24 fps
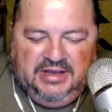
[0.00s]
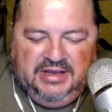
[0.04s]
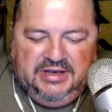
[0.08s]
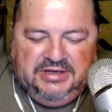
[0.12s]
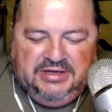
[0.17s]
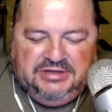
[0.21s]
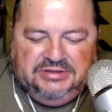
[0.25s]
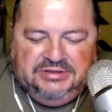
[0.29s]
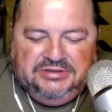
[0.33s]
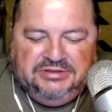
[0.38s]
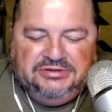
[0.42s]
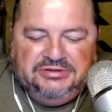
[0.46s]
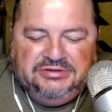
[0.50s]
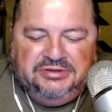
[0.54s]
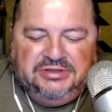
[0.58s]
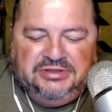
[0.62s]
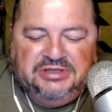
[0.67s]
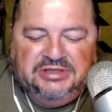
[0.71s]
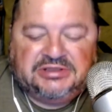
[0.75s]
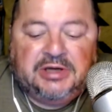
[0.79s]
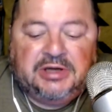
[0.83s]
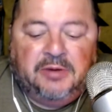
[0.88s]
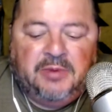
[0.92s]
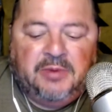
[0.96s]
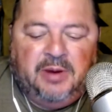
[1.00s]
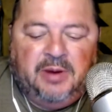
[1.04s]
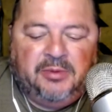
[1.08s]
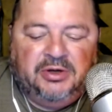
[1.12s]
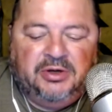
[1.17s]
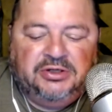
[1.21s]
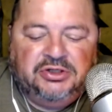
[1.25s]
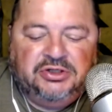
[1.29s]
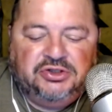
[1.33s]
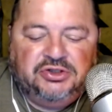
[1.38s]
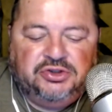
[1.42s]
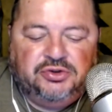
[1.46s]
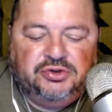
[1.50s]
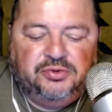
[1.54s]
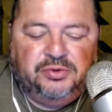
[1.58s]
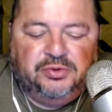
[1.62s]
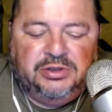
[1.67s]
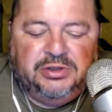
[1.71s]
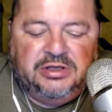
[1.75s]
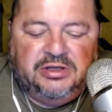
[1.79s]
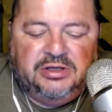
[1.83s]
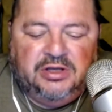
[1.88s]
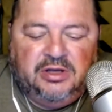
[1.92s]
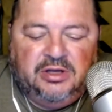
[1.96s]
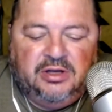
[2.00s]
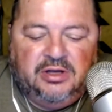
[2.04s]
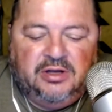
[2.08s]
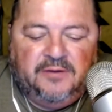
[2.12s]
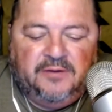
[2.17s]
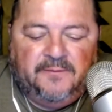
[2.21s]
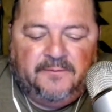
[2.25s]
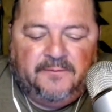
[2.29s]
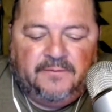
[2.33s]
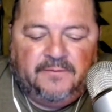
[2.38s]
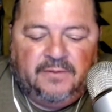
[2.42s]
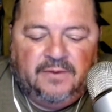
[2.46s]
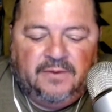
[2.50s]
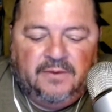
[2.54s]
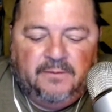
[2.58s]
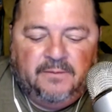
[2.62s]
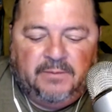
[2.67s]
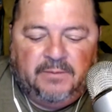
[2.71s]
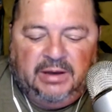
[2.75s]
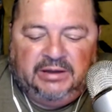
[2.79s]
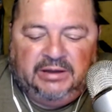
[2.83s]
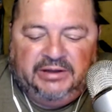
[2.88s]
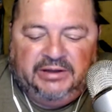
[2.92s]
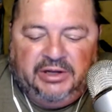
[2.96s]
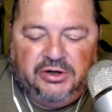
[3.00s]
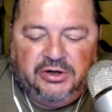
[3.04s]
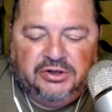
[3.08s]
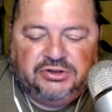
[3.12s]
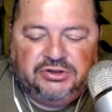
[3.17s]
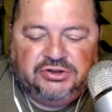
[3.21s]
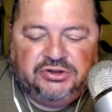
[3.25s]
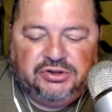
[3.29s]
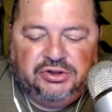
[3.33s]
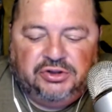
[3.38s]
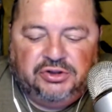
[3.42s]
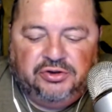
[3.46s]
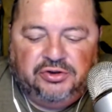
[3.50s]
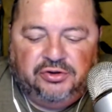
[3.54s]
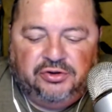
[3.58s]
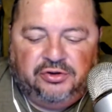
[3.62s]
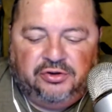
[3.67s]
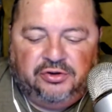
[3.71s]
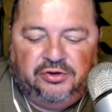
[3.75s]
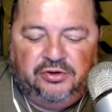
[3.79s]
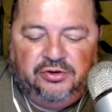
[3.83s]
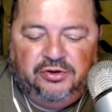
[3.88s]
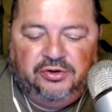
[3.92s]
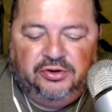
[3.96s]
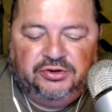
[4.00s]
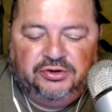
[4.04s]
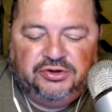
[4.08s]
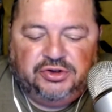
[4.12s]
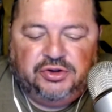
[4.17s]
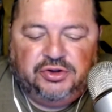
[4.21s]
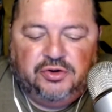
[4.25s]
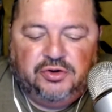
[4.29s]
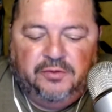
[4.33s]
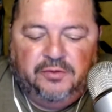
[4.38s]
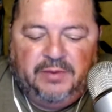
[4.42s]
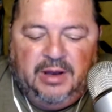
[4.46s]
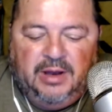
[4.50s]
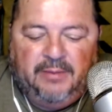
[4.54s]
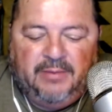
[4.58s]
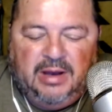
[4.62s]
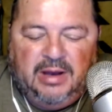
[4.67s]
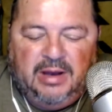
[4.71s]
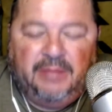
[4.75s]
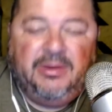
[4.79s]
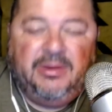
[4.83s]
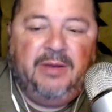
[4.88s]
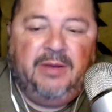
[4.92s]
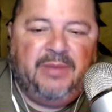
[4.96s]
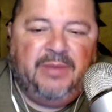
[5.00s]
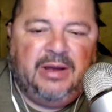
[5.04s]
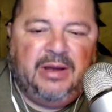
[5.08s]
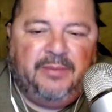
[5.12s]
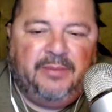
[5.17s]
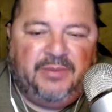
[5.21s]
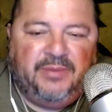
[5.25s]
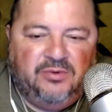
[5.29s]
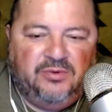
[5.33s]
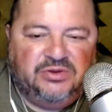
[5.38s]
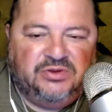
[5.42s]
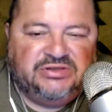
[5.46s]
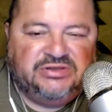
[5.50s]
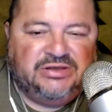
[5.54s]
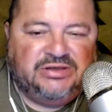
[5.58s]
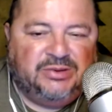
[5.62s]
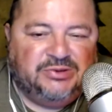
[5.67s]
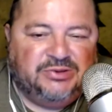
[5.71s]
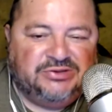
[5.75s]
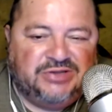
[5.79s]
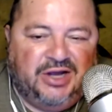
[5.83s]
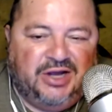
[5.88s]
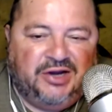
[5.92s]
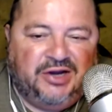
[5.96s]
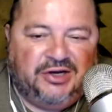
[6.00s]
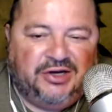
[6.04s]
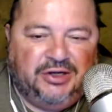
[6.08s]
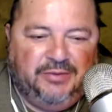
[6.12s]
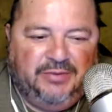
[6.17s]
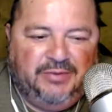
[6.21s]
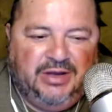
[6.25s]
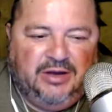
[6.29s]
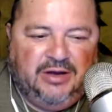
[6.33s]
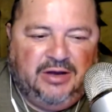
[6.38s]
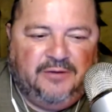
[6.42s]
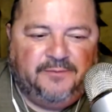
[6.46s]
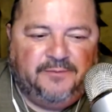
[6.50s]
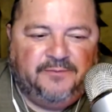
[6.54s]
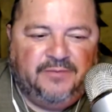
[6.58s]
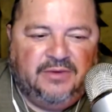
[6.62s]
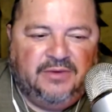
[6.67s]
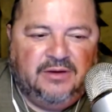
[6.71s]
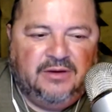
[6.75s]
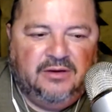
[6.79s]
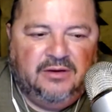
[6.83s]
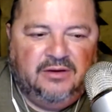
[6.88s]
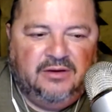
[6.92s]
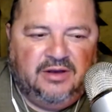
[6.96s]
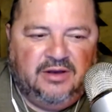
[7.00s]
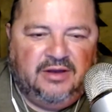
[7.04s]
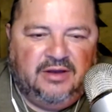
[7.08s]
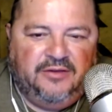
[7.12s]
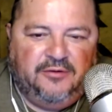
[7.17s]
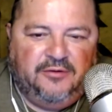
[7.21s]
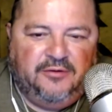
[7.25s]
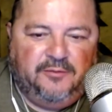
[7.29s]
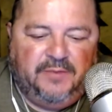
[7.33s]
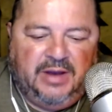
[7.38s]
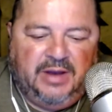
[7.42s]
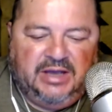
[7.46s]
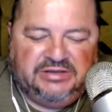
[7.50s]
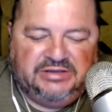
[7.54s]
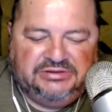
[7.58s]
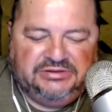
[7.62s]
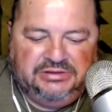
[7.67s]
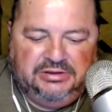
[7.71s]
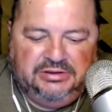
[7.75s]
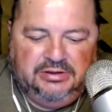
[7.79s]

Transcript: So, yes, I remember. Did you read my letter to your... to you about mommy and papi, which I was talking about their passing.